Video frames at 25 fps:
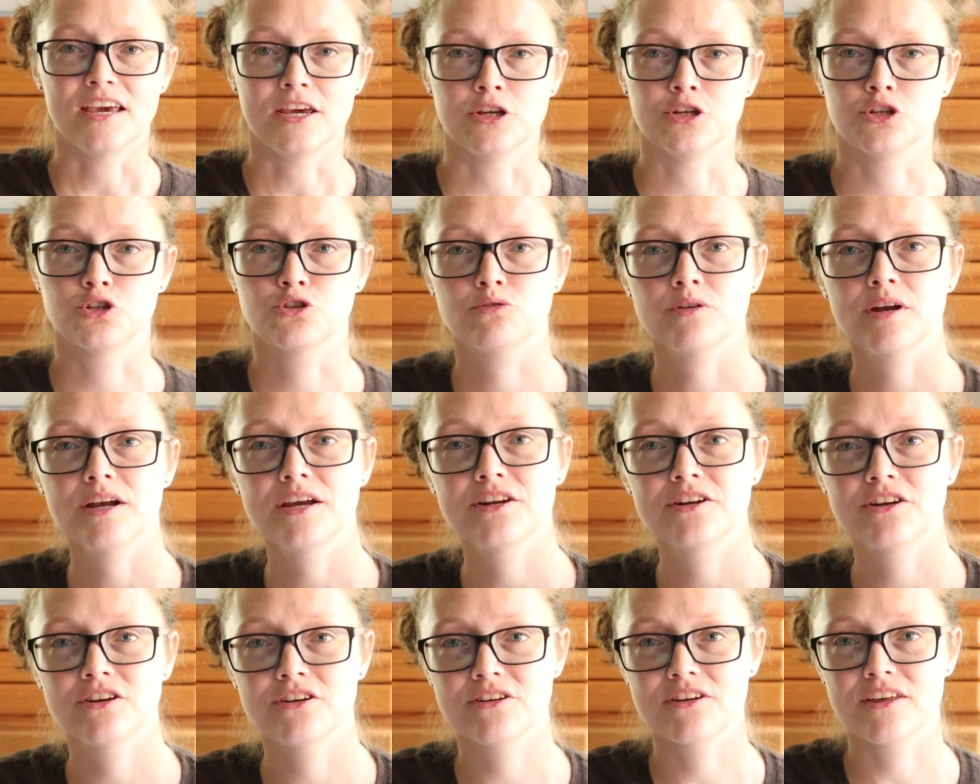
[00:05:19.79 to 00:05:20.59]
A
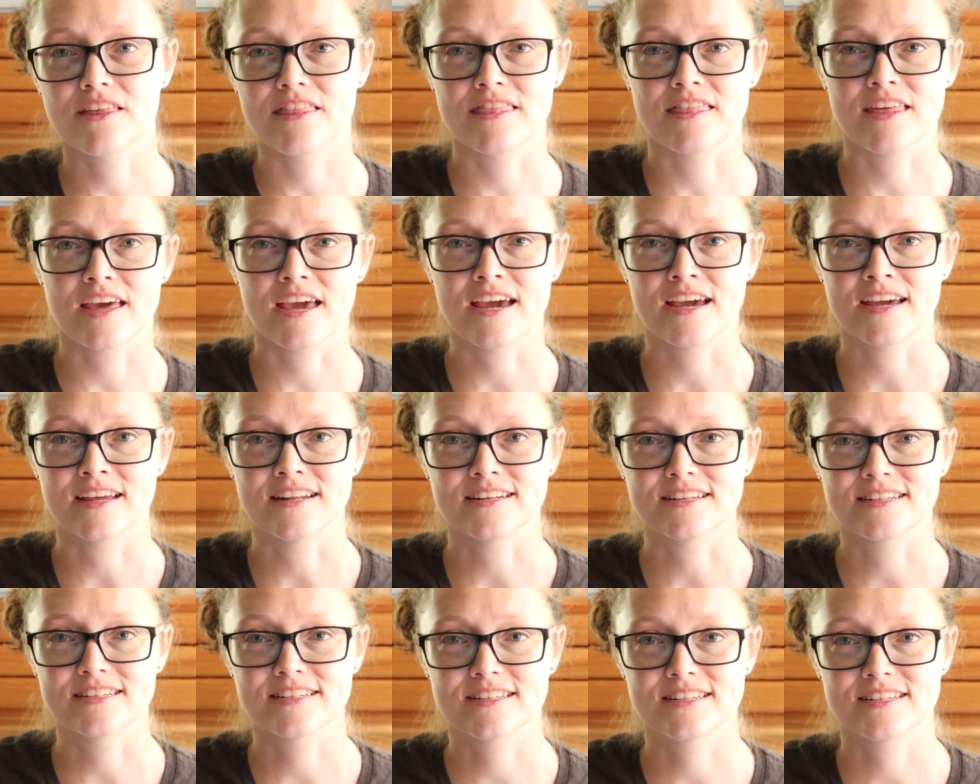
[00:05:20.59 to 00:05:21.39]
trainer
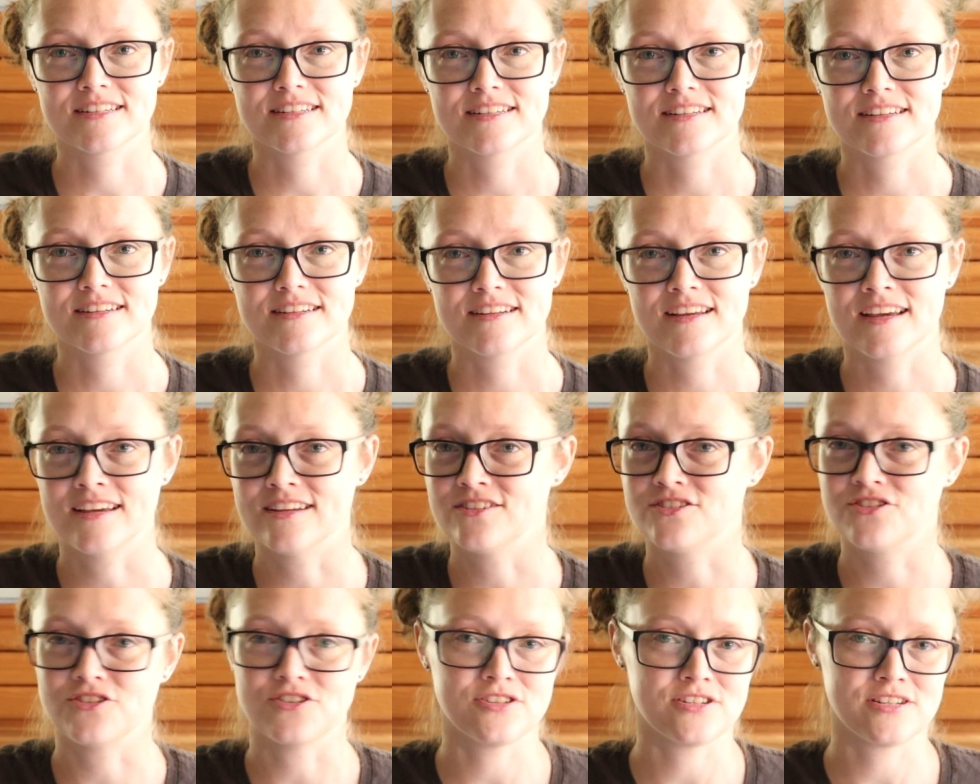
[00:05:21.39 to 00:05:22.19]
that
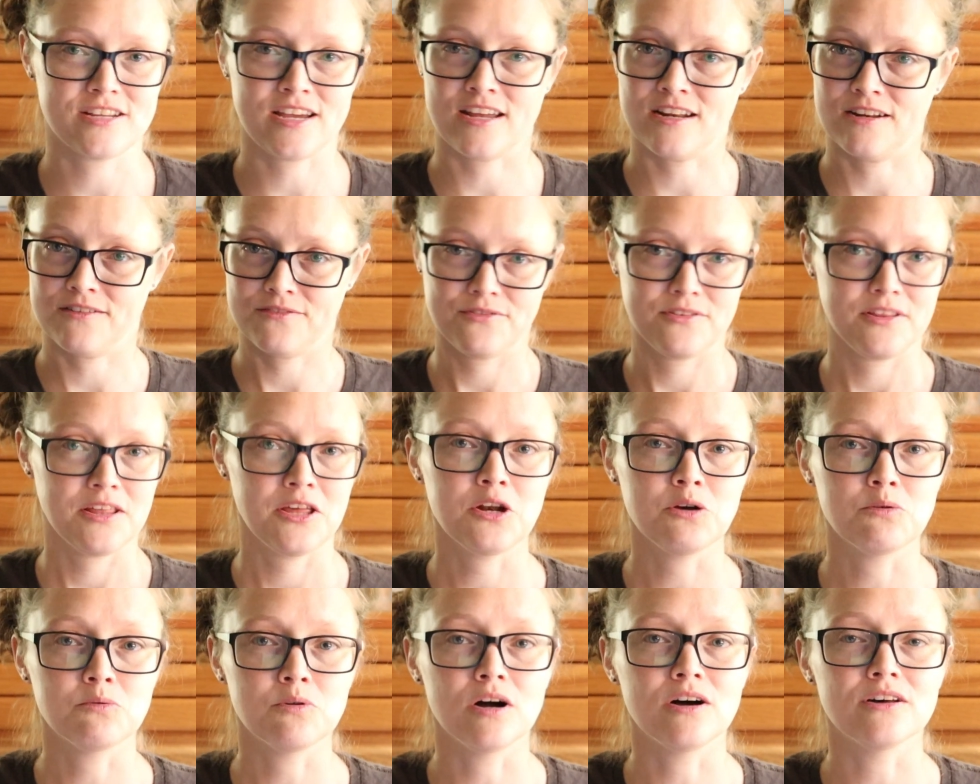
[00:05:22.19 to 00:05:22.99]
has just kind of
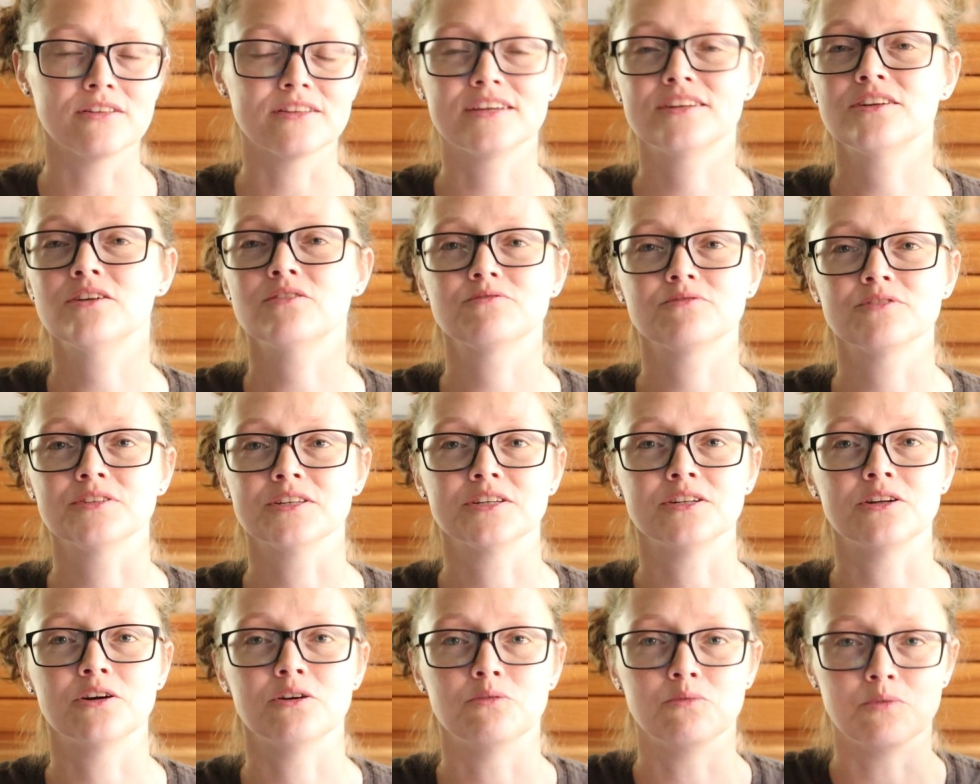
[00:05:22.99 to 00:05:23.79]
hit a wall, they don't
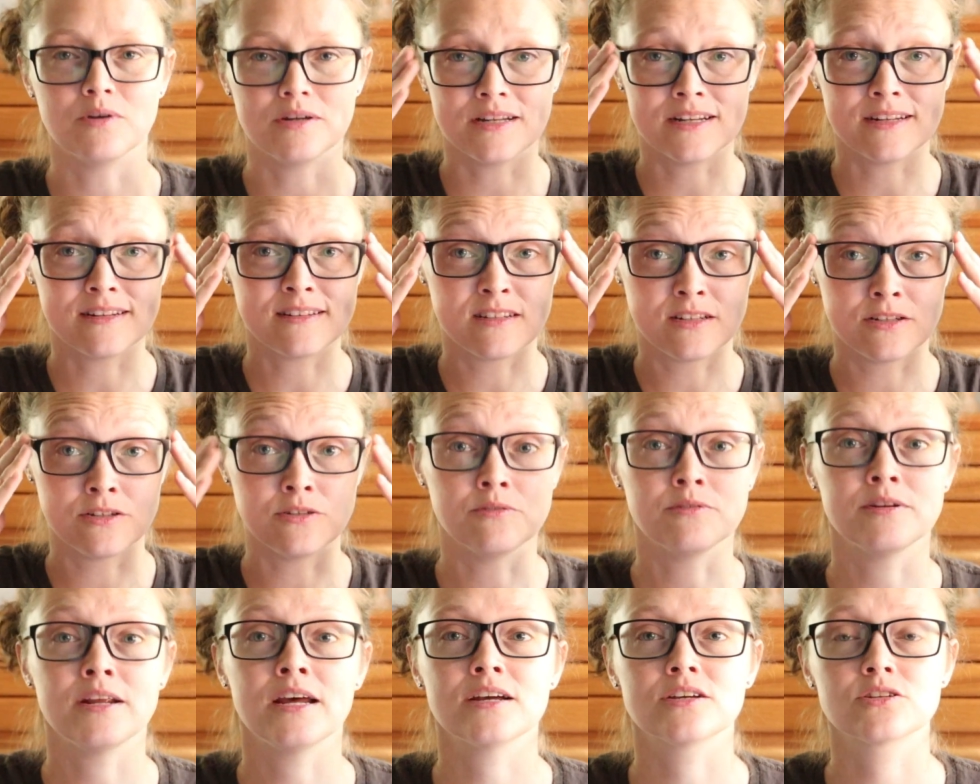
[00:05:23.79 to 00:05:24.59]
really know what to
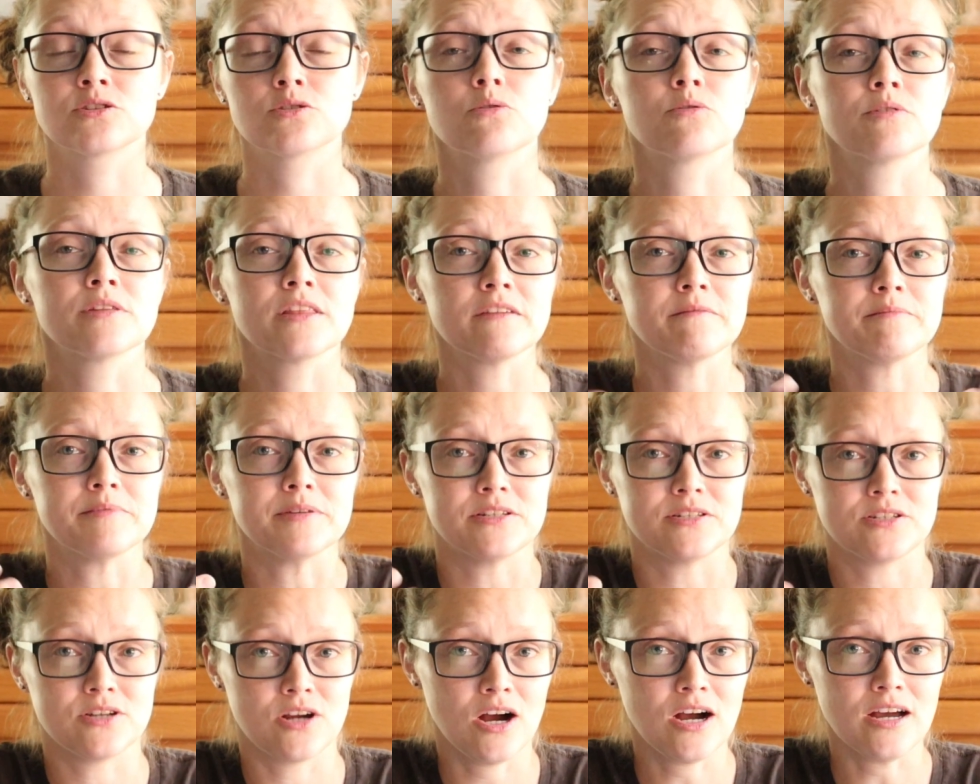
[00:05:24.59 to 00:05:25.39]
do next, or they've
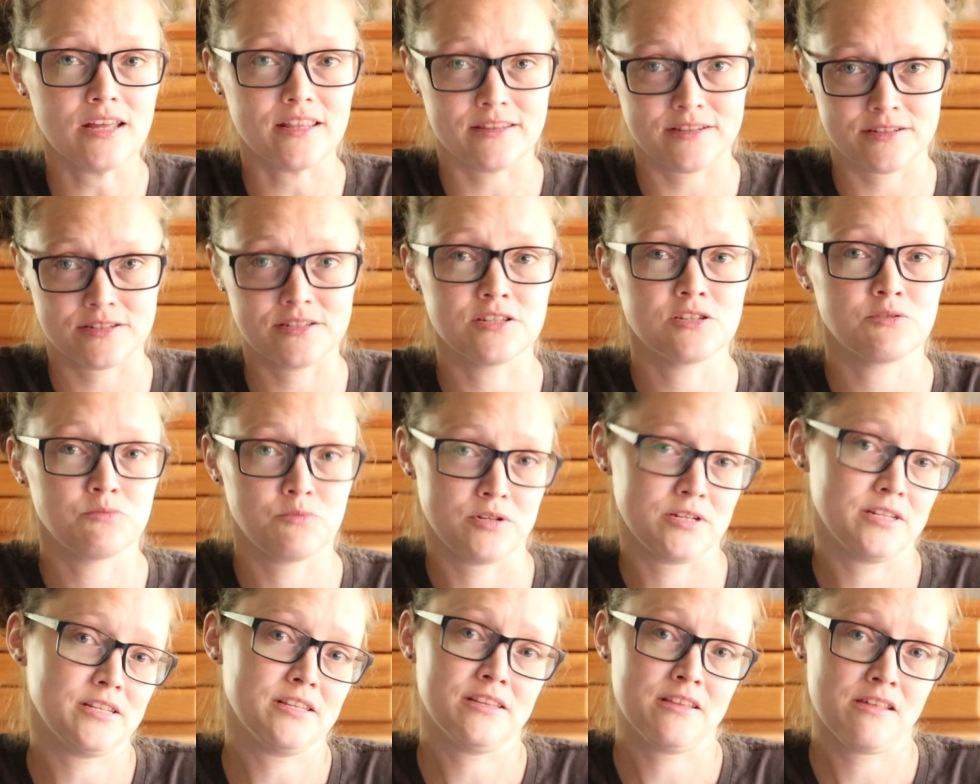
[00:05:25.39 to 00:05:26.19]
been taught this is
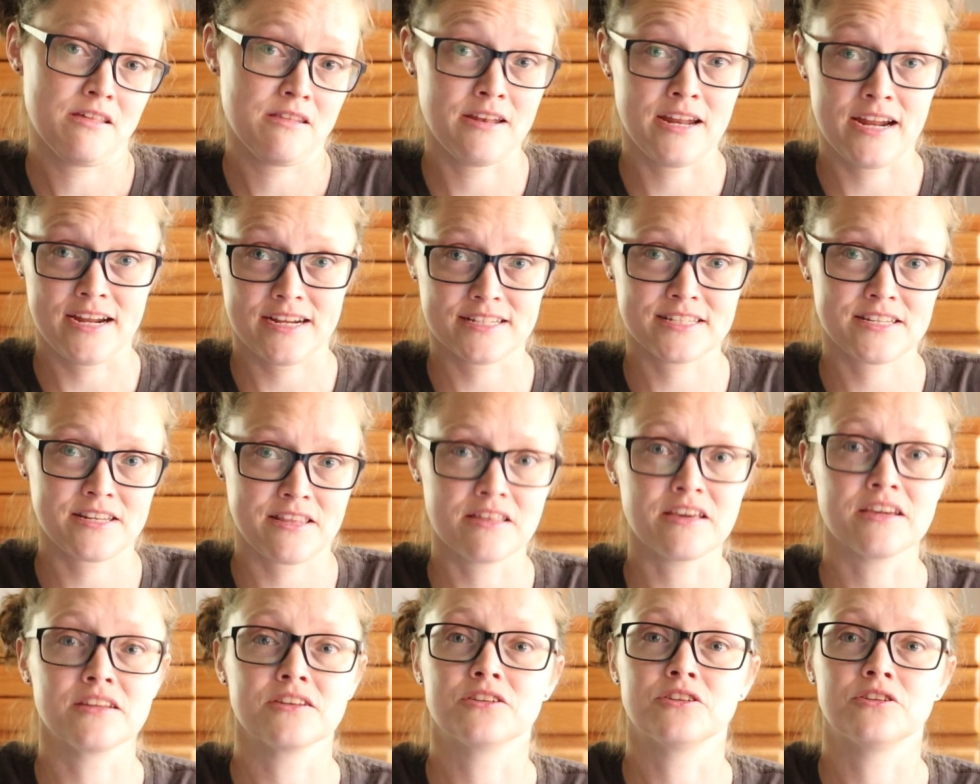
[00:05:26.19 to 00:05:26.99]
what the next
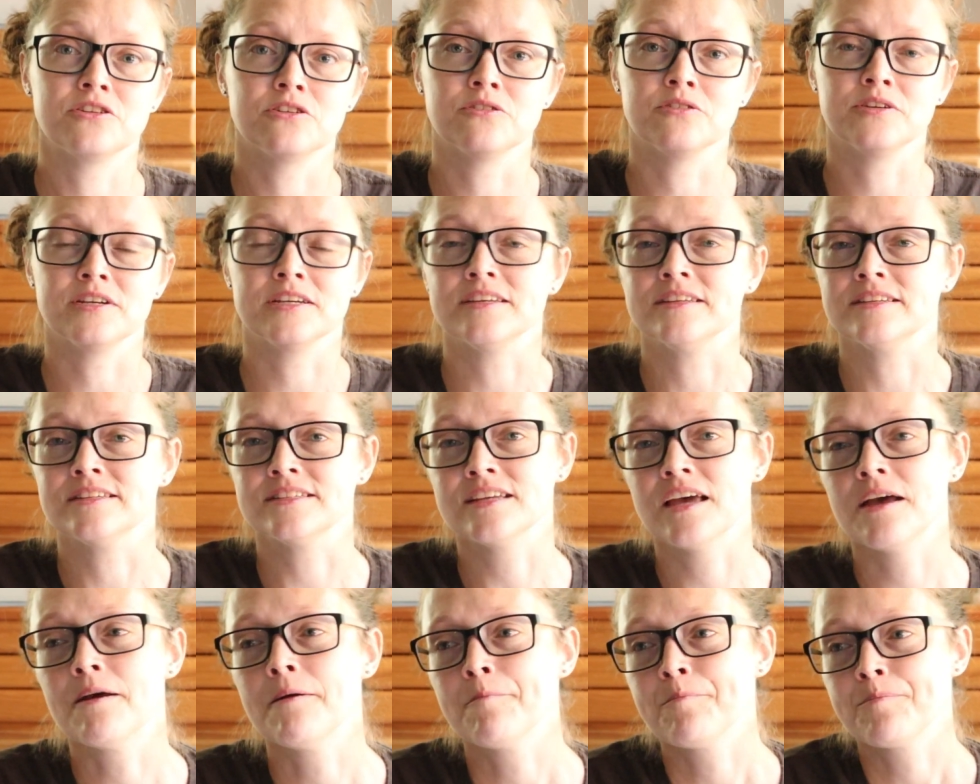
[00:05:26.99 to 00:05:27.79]
thing to do is.